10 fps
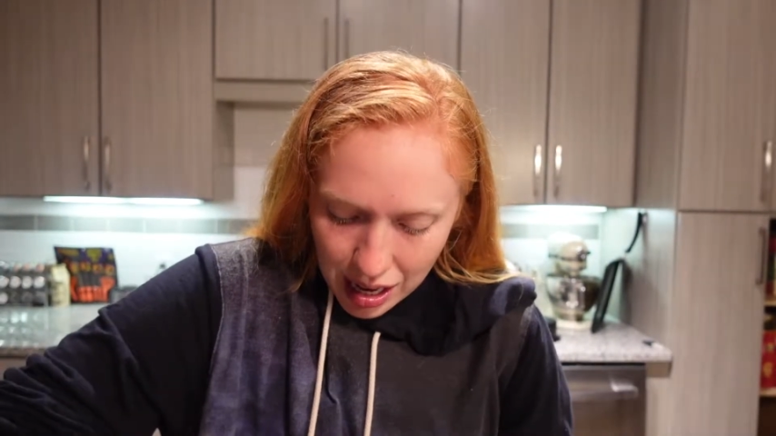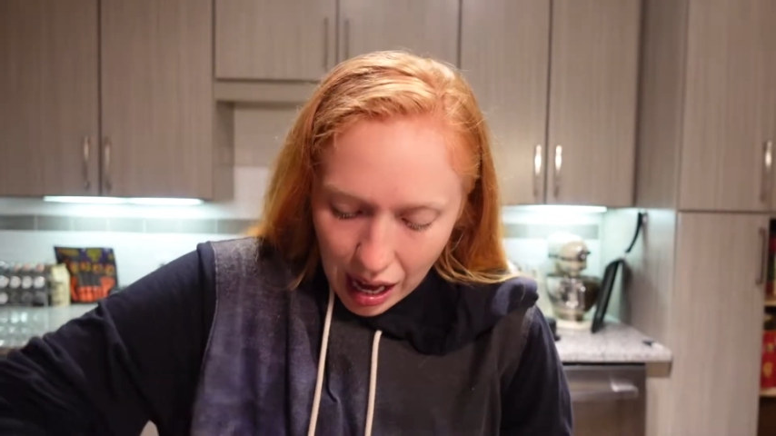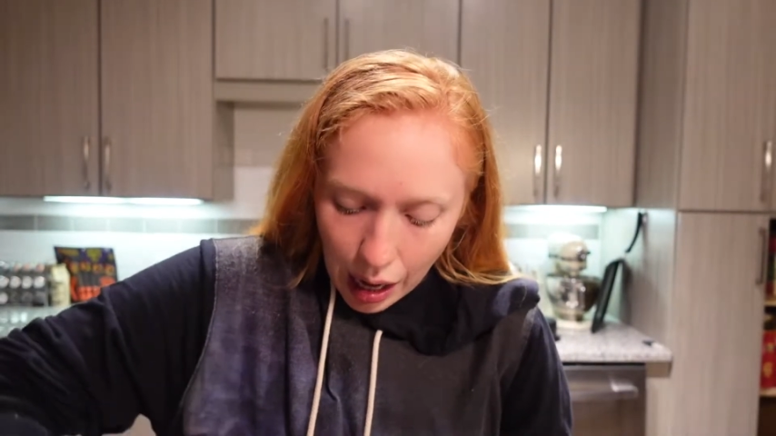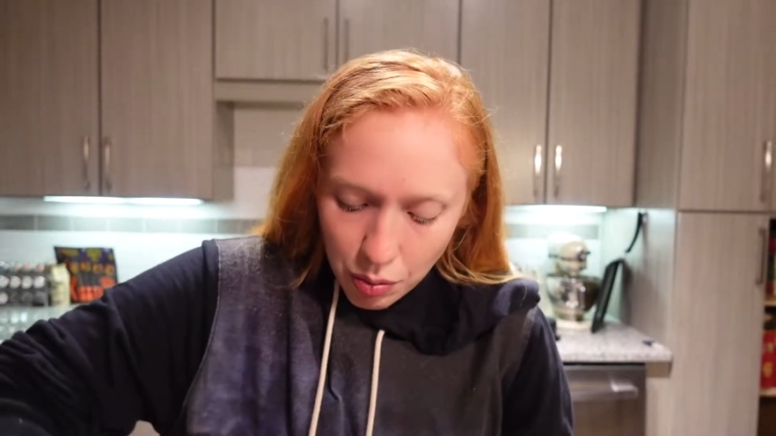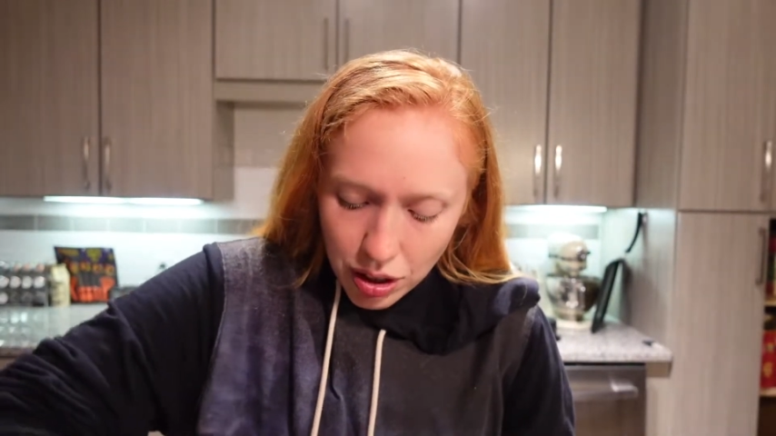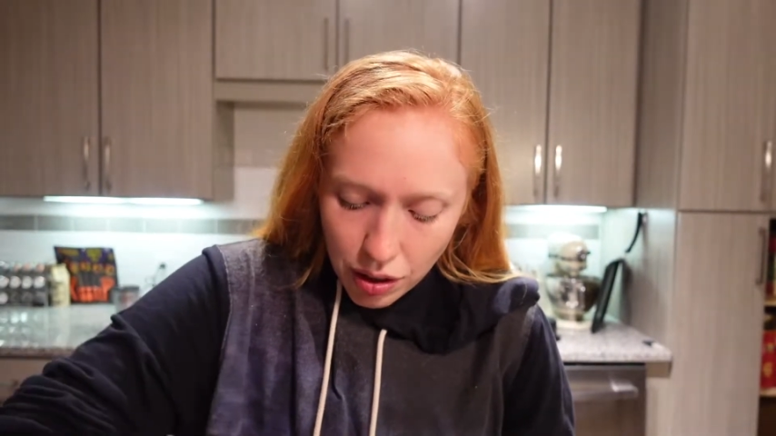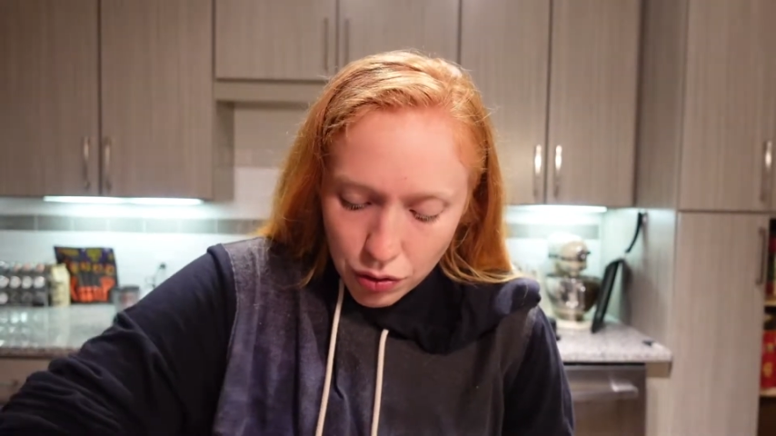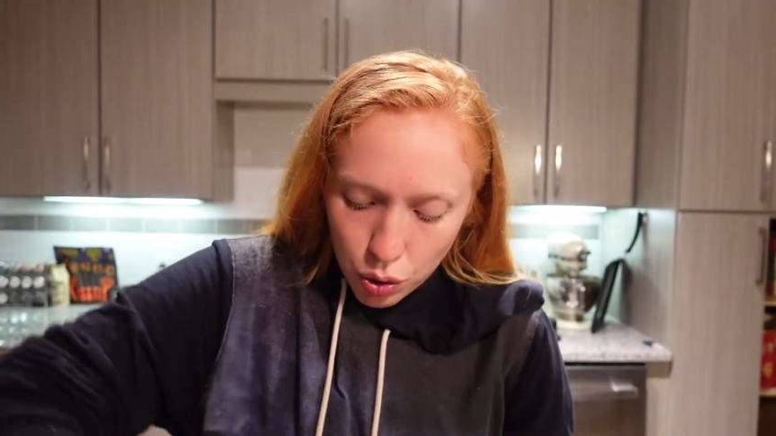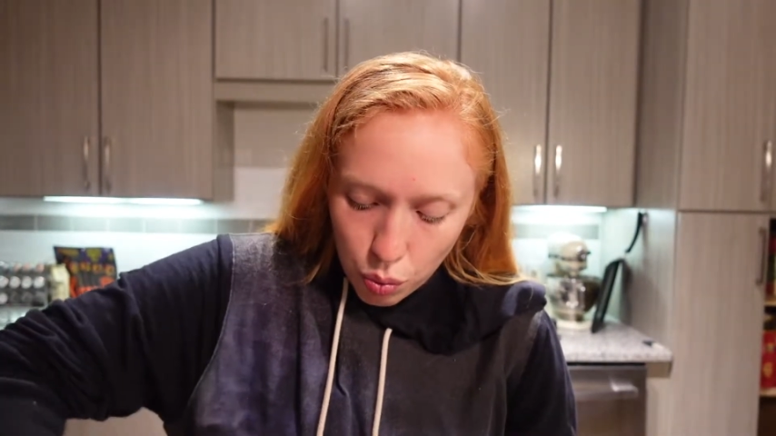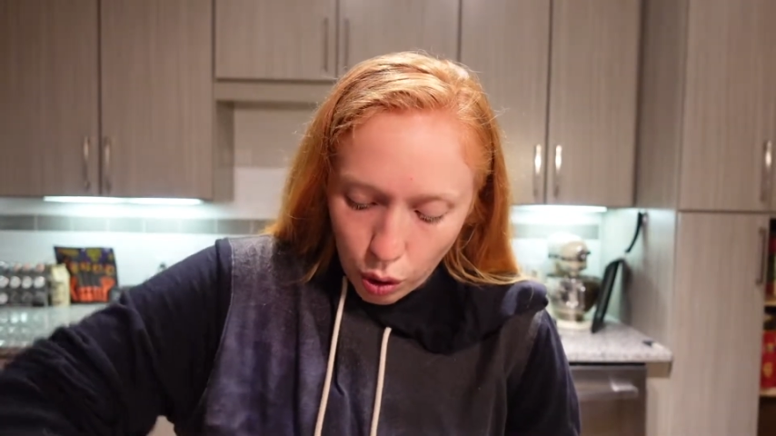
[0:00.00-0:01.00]
I would love
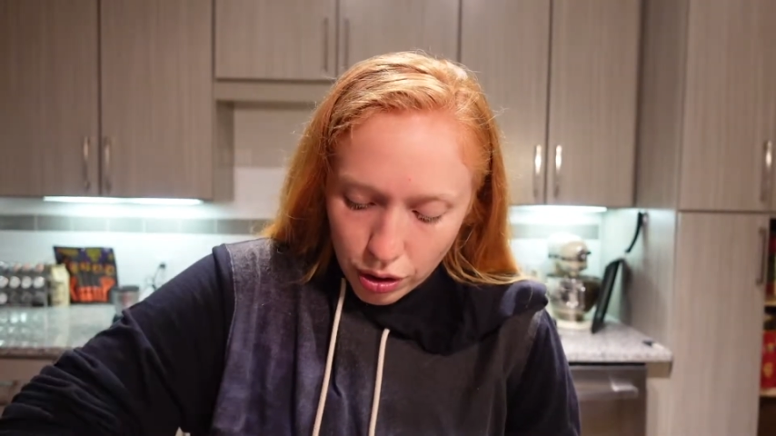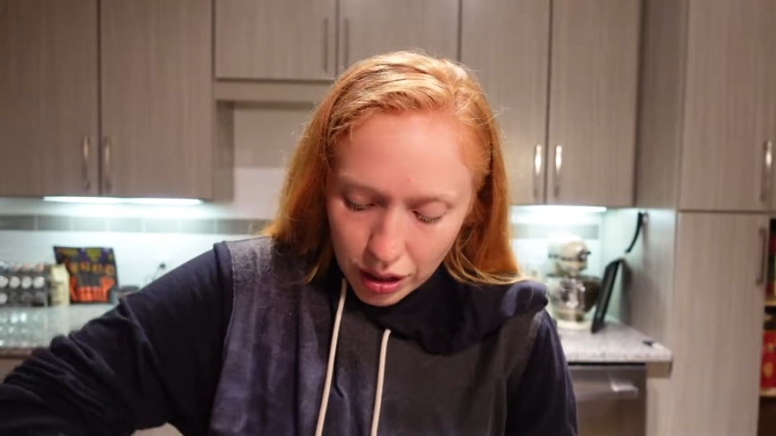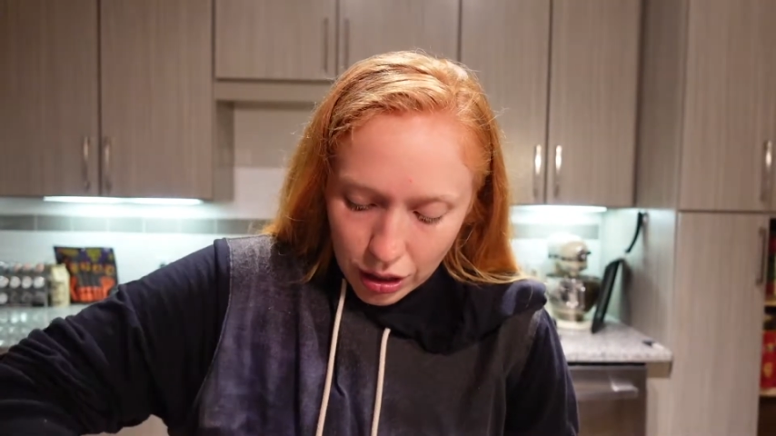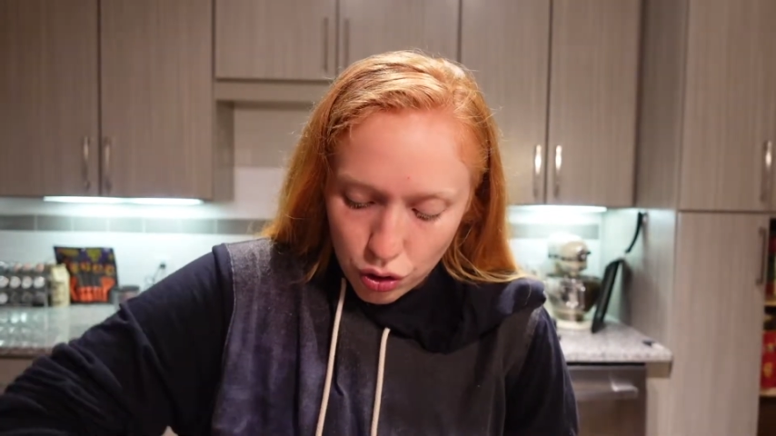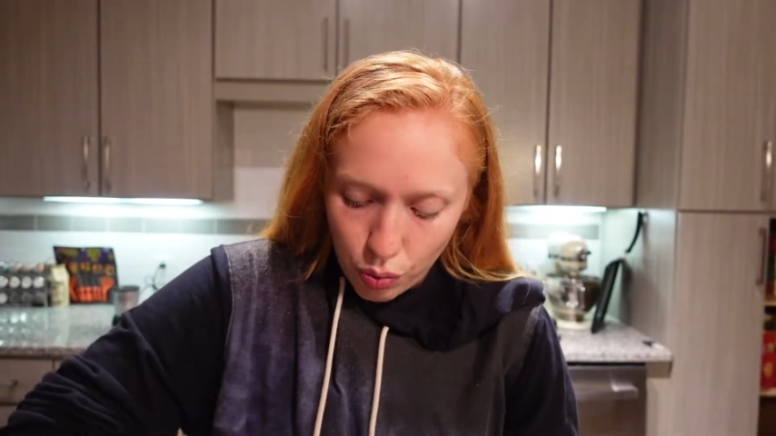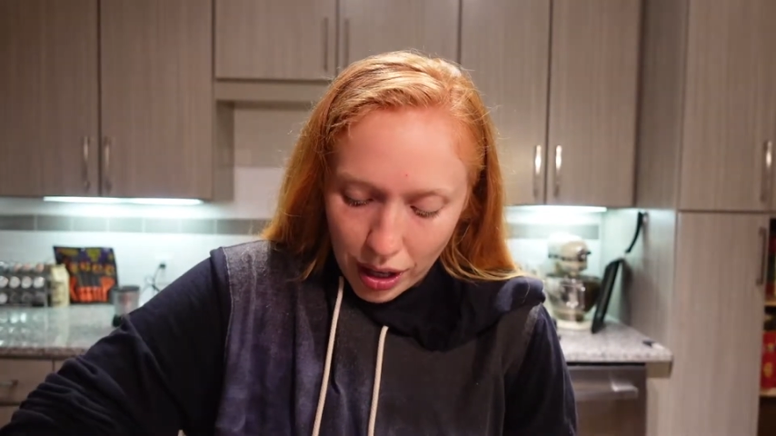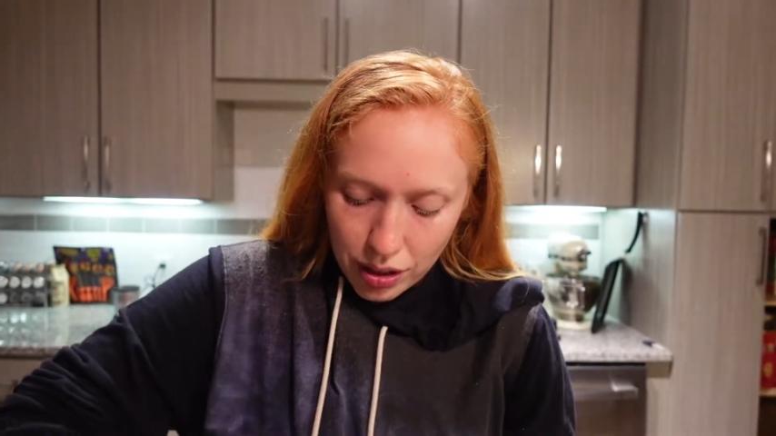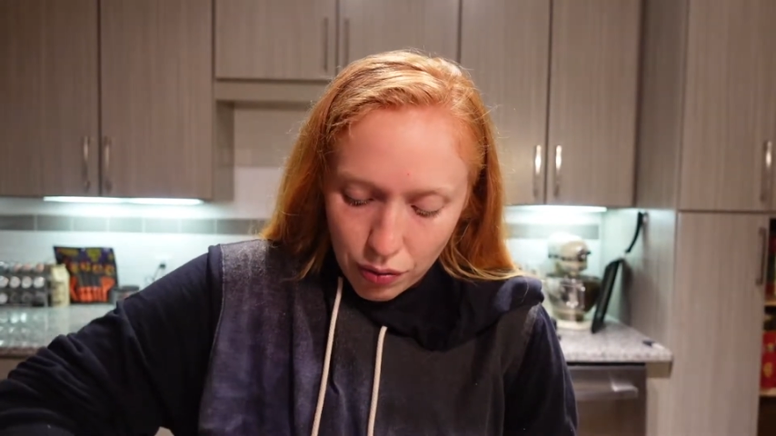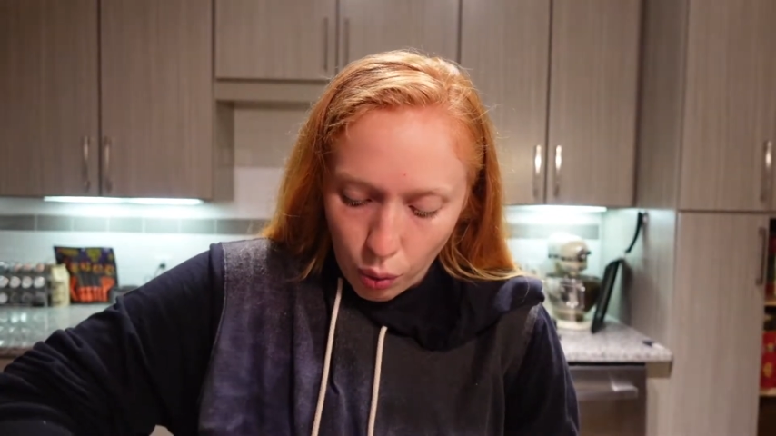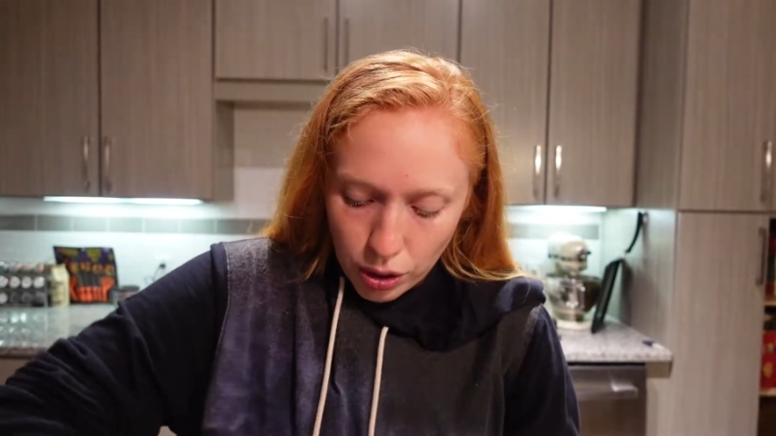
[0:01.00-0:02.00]
to work like
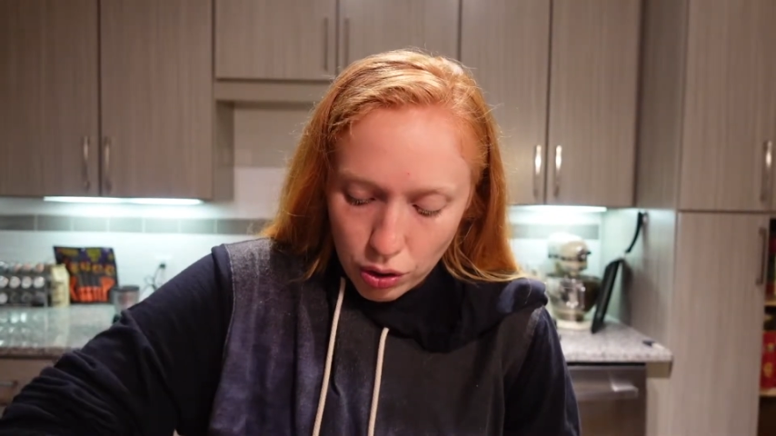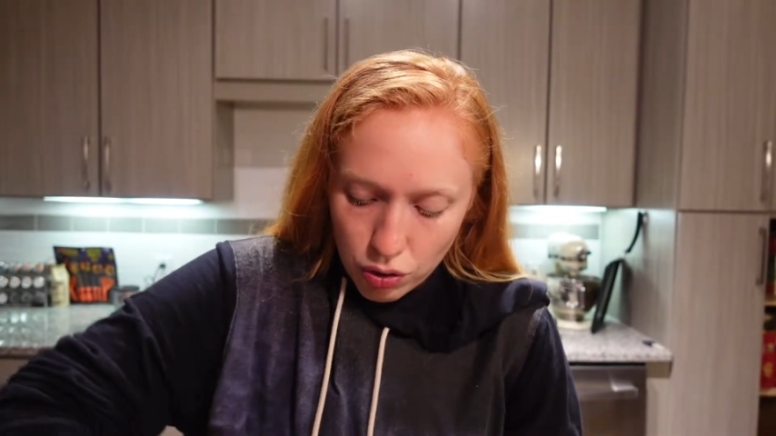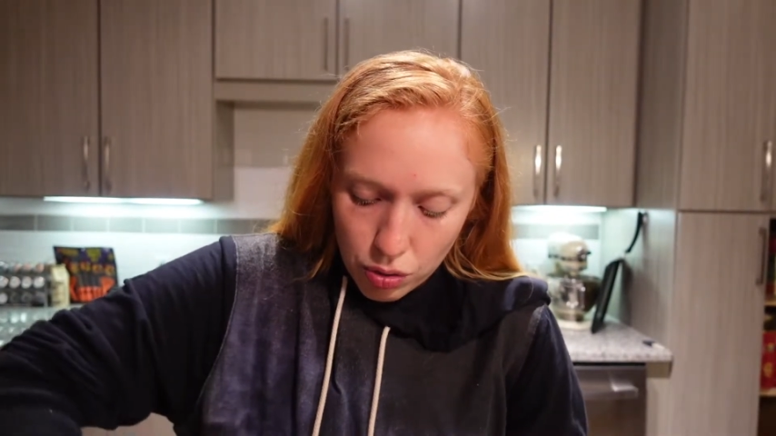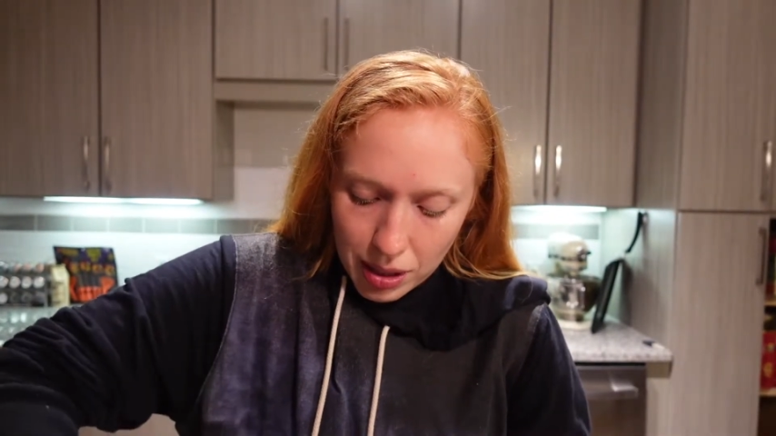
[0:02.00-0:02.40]
directly for YouTube,